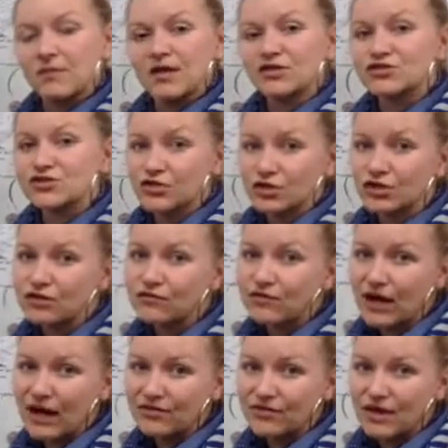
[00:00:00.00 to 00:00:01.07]
Make sure you've
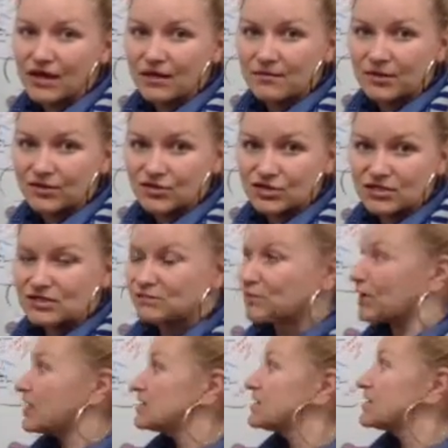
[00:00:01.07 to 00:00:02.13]
got the images
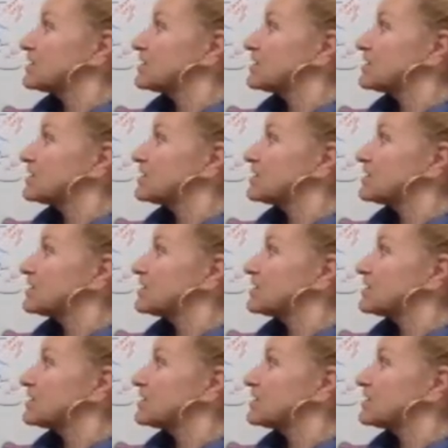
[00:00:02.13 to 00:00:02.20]
because